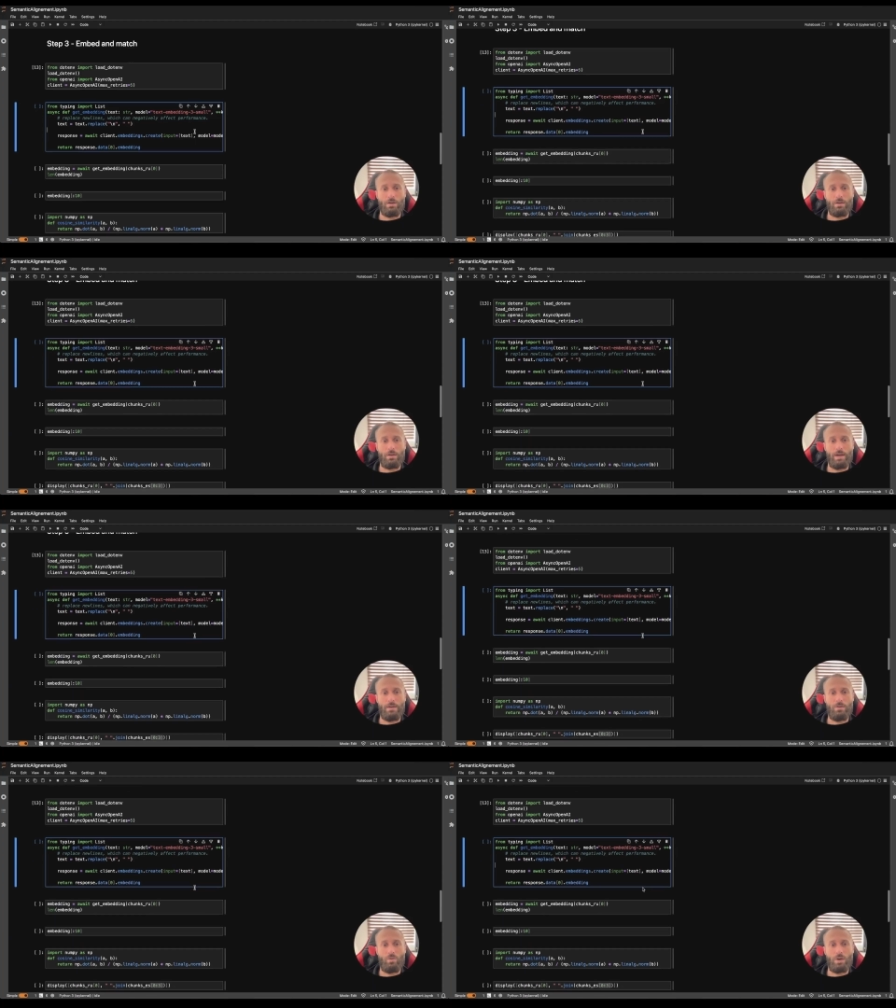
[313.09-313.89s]

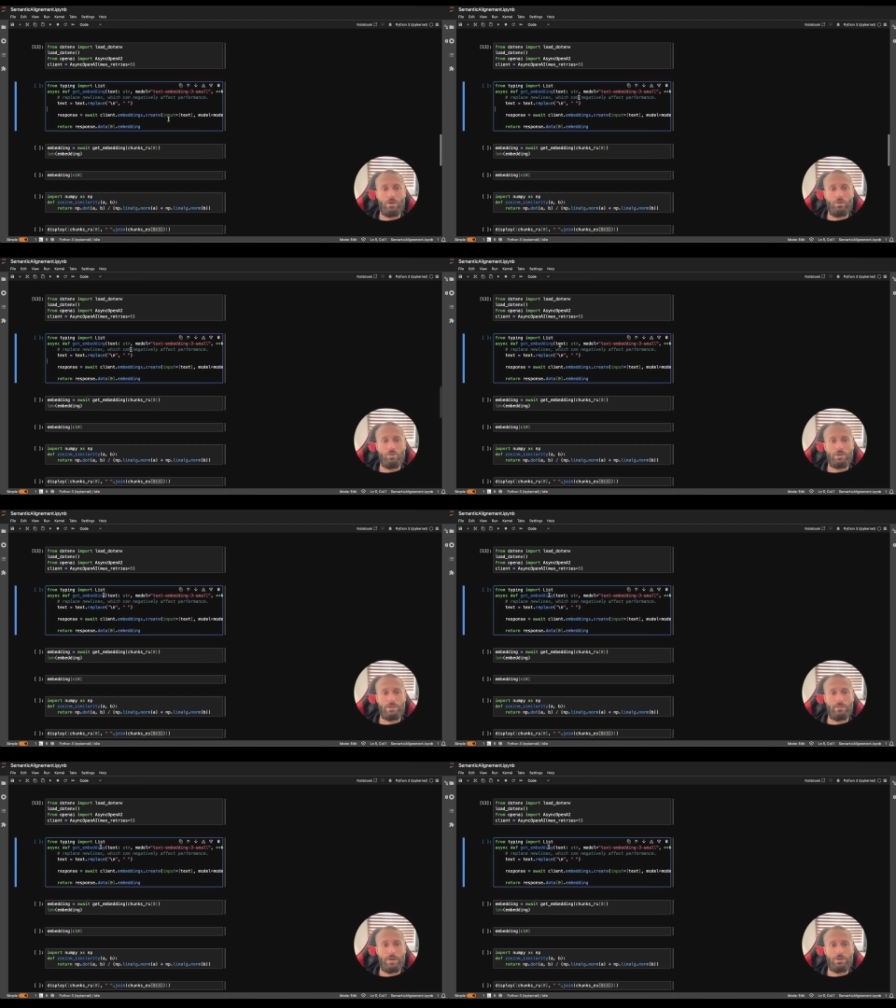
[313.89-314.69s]
then we can use
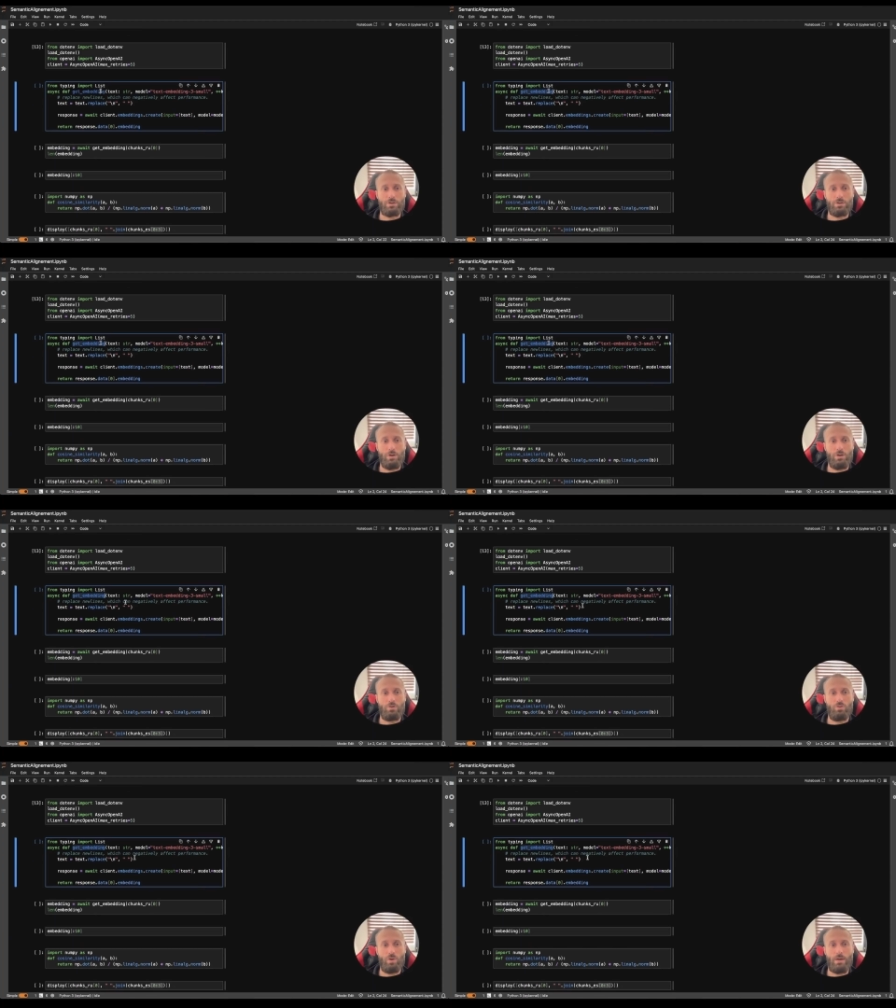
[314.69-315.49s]
this function
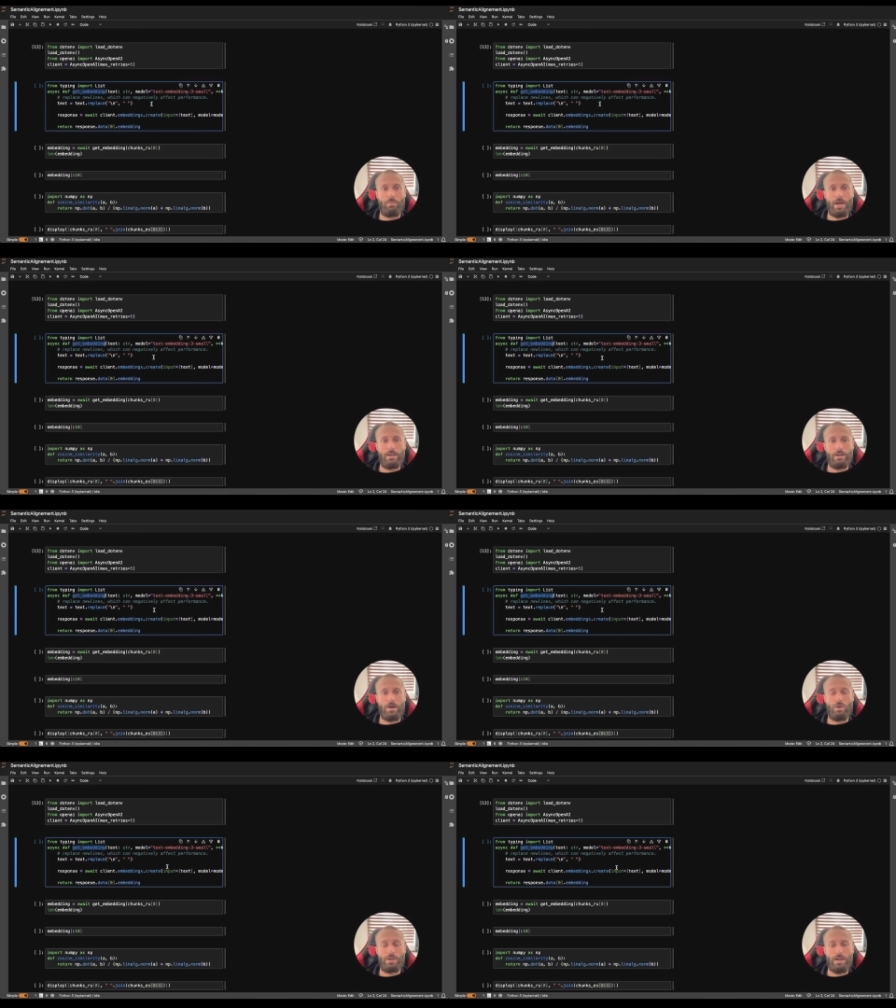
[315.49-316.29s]
to embed
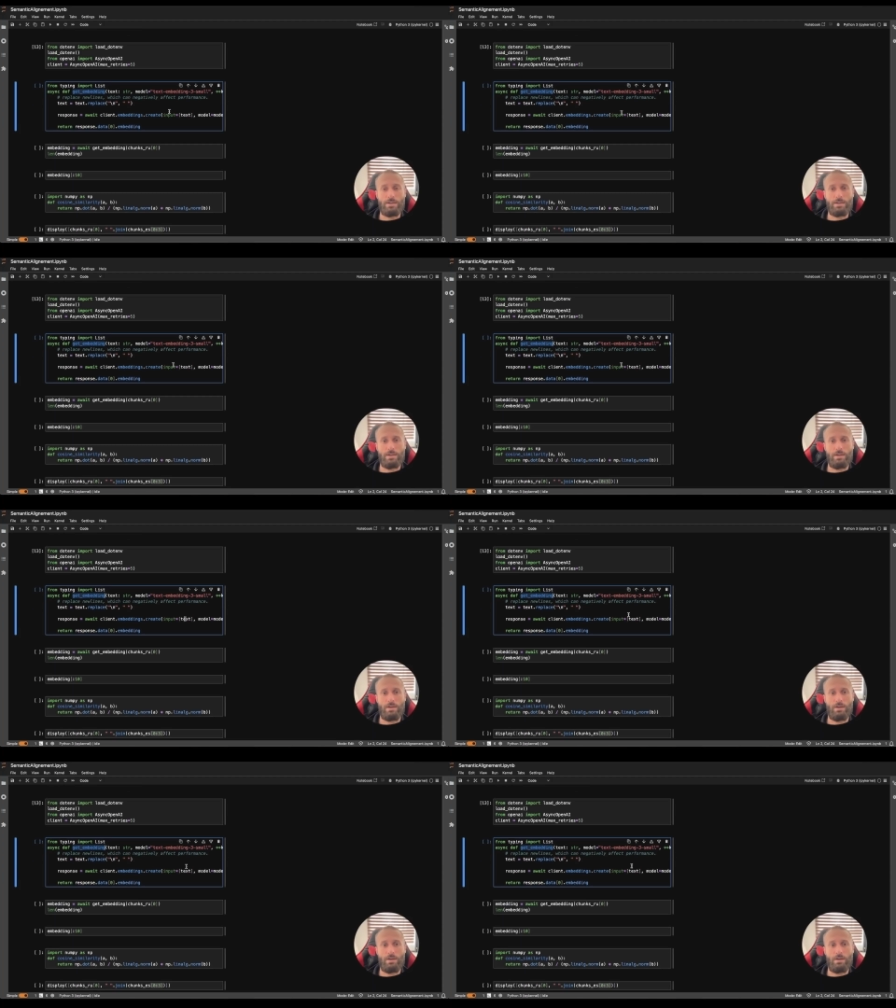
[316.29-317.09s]
our text
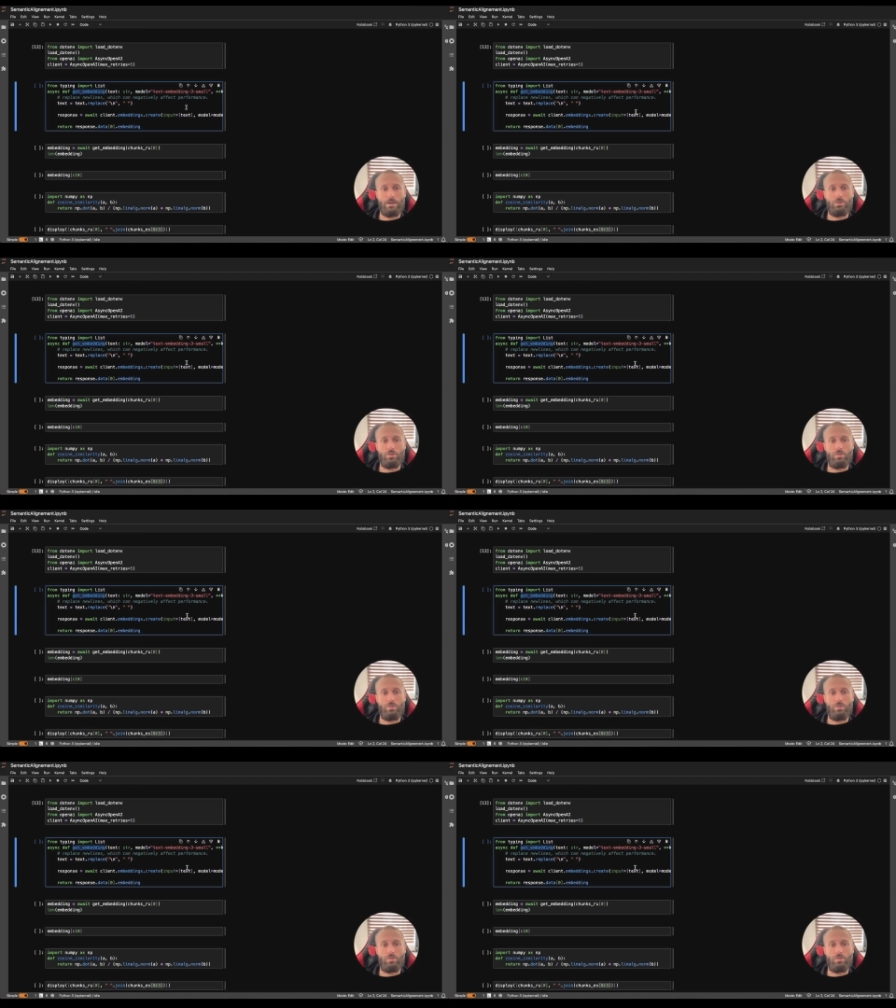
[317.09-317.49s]
into